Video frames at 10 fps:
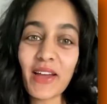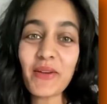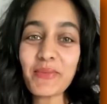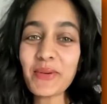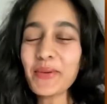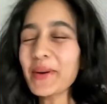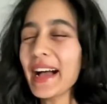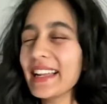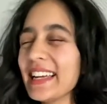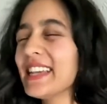I hope you all
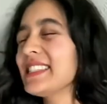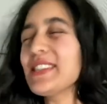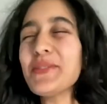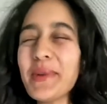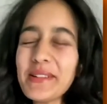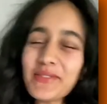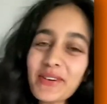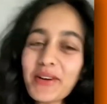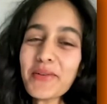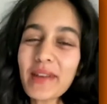had such a
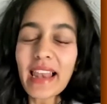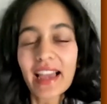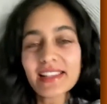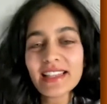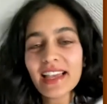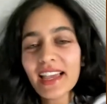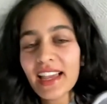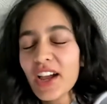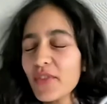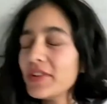wonderful,
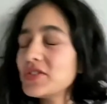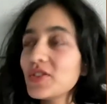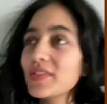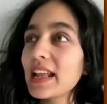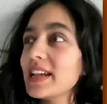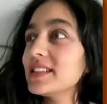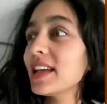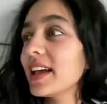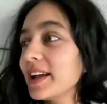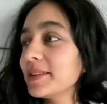relaxing,
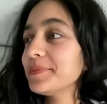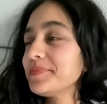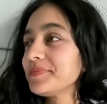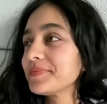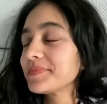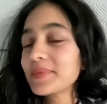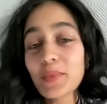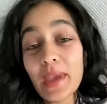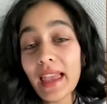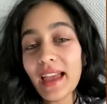rejuvenating
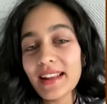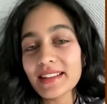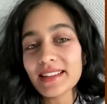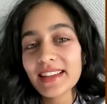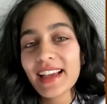weekend.